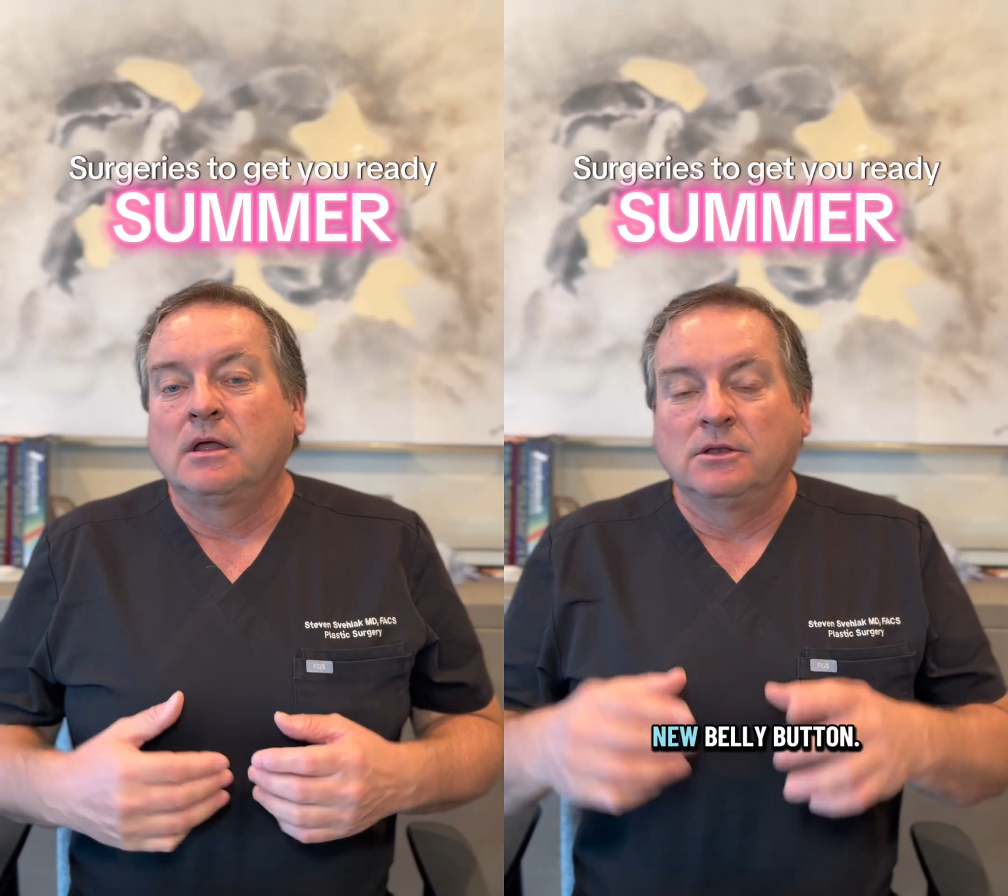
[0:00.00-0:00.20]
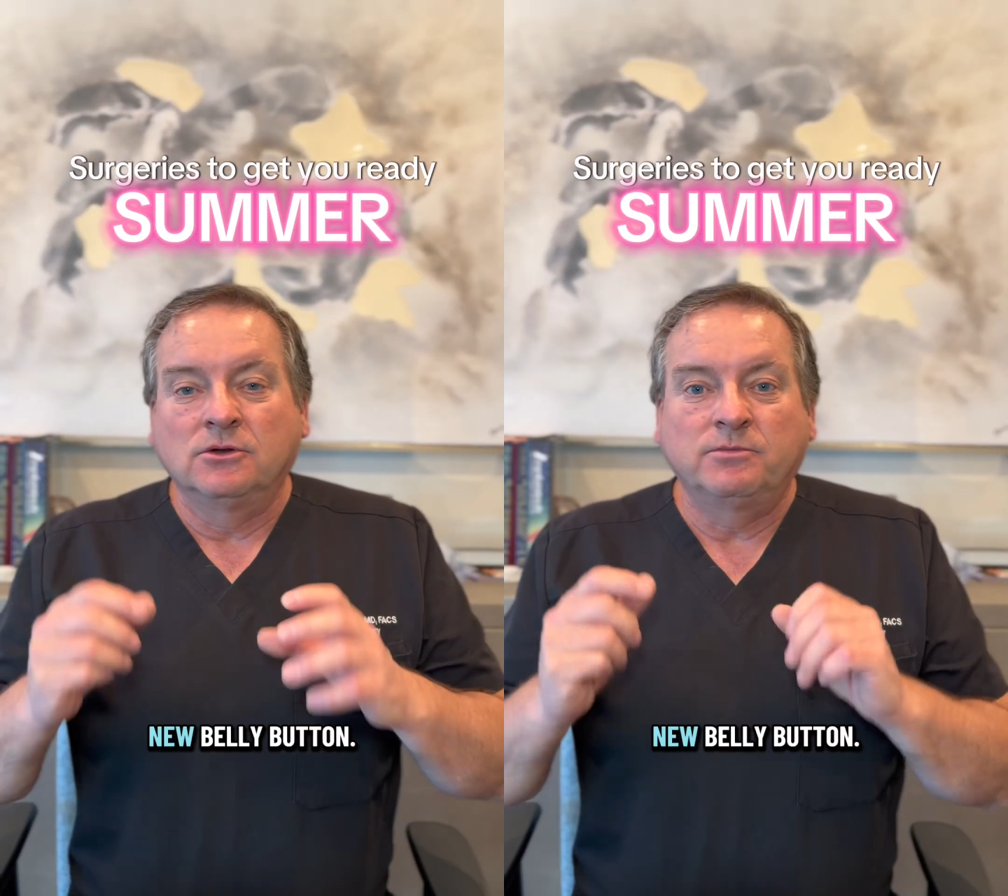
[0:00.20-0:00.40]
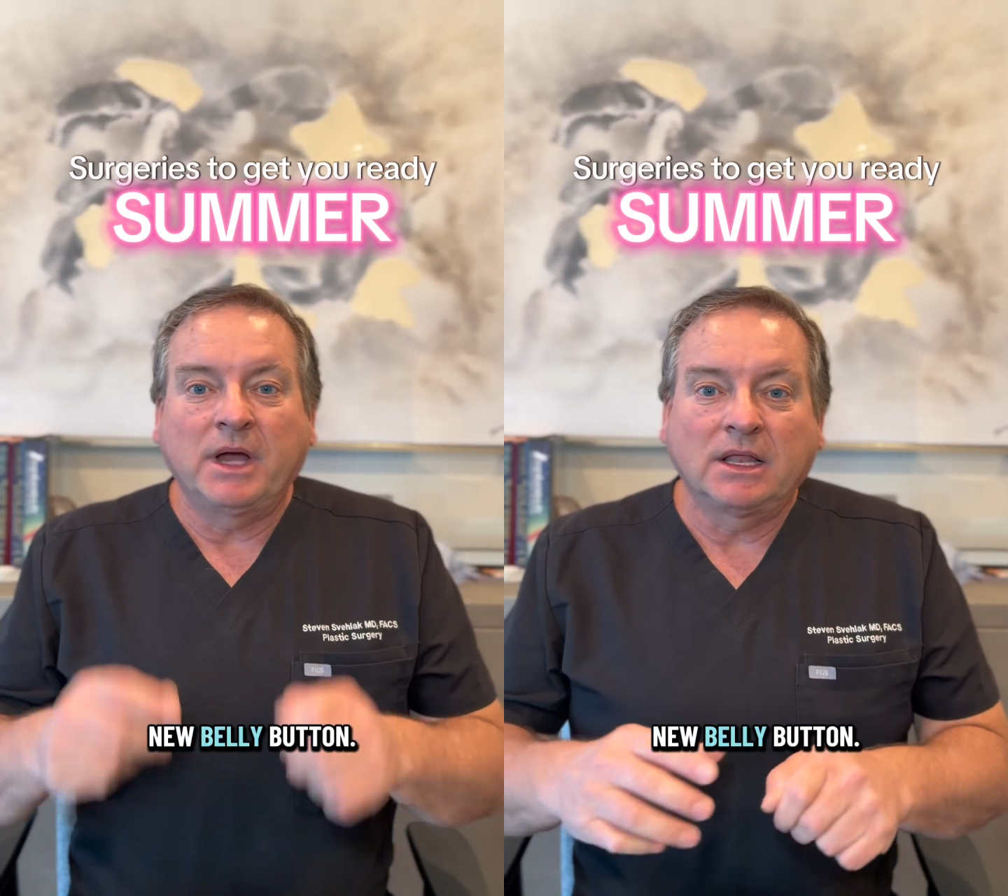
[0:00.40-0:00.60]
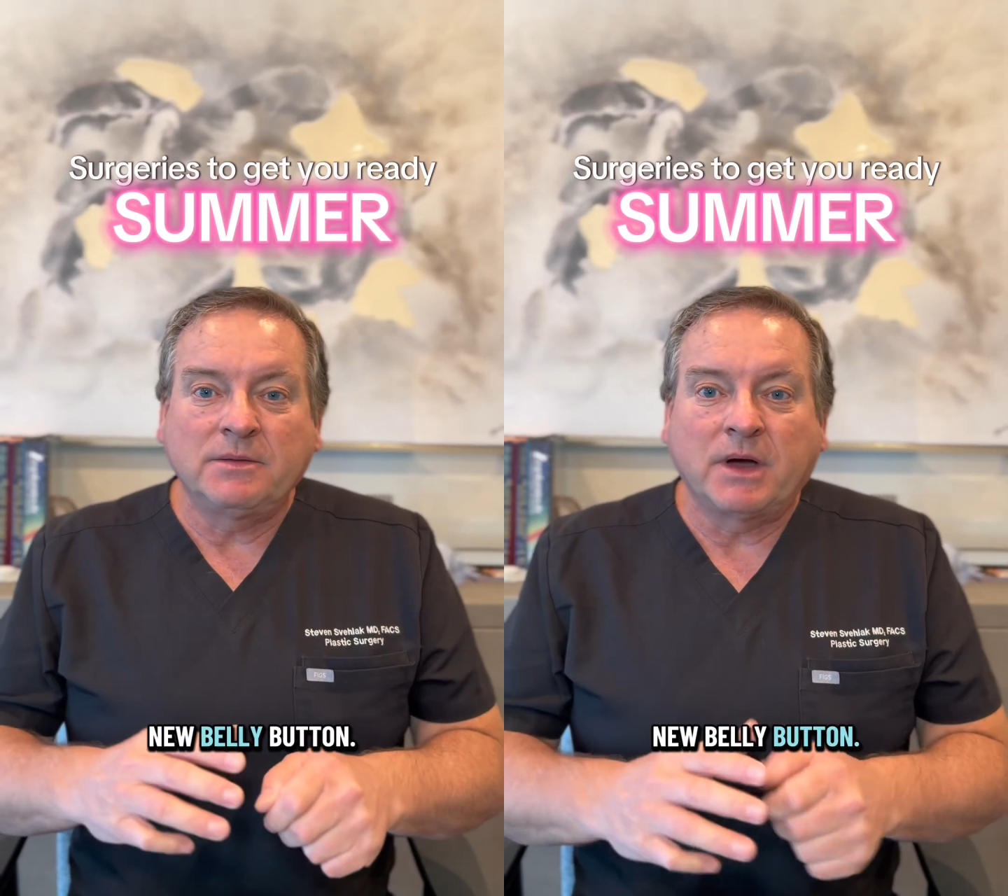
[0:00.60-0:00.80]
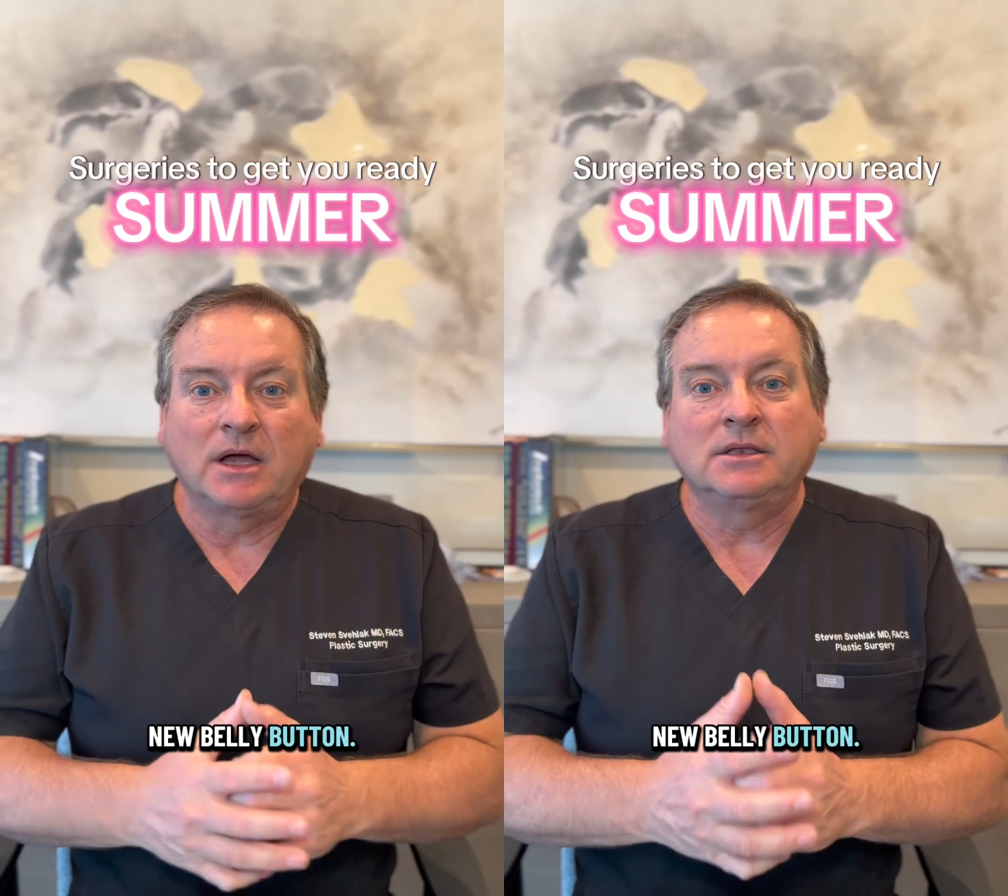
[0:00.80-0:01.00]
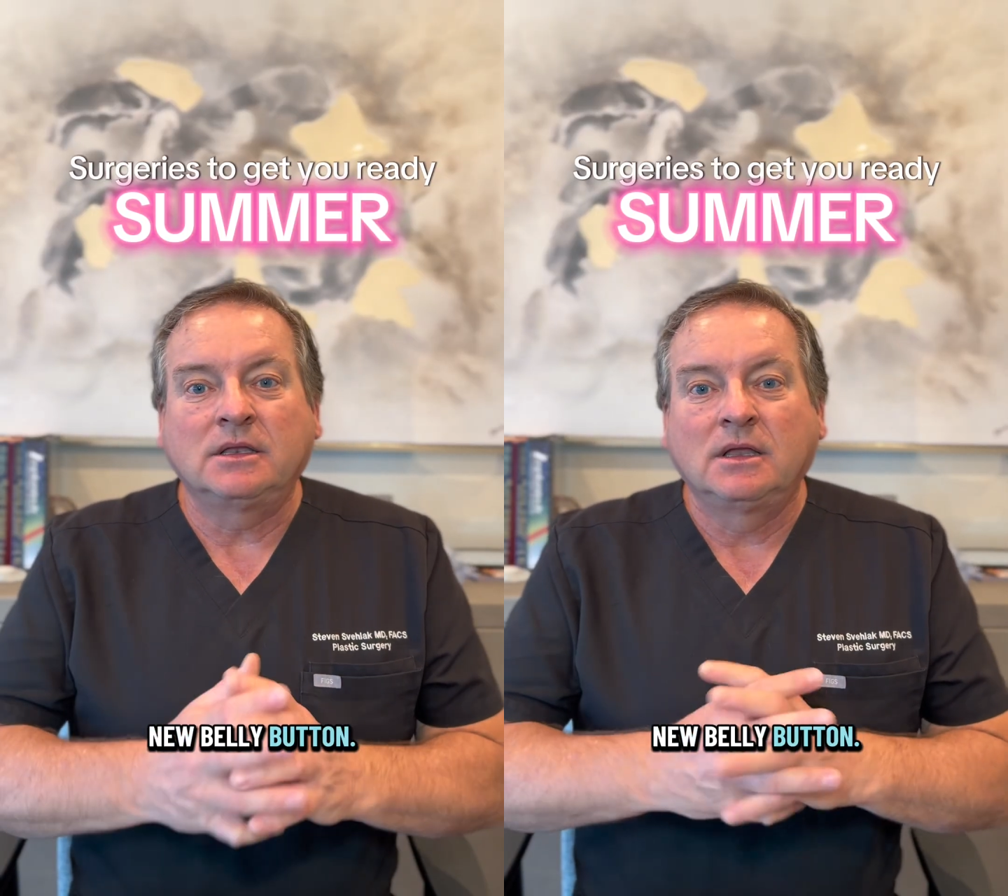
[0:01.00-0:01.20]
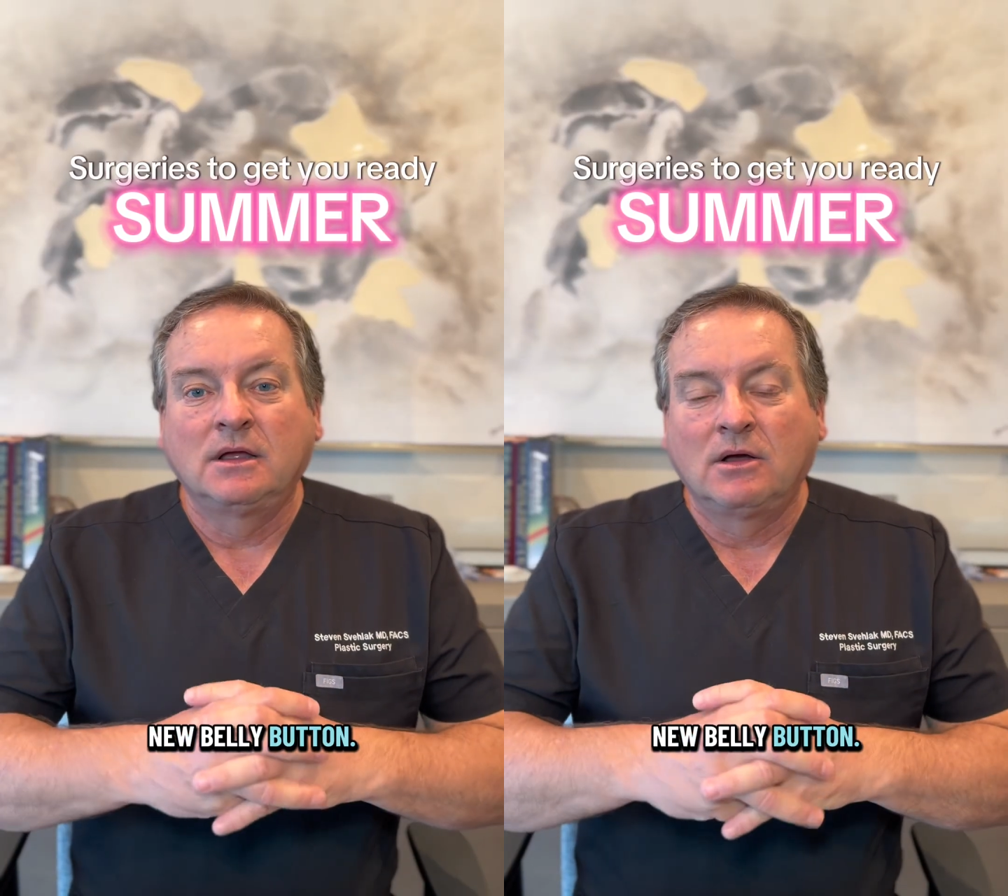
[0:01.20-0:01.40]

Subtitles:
new belly button,